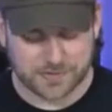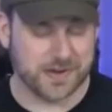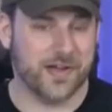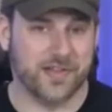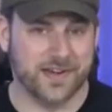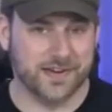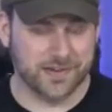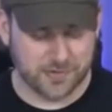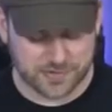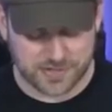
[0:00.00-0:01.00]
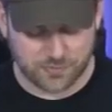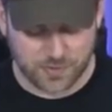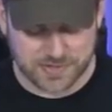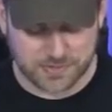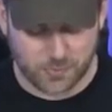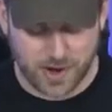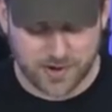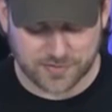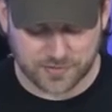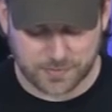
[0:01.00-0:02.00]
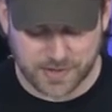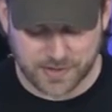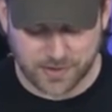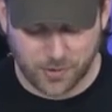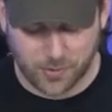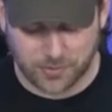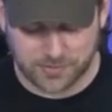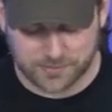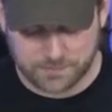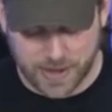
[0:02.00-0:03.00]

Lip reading: So now all I need to do is then run some wires from the old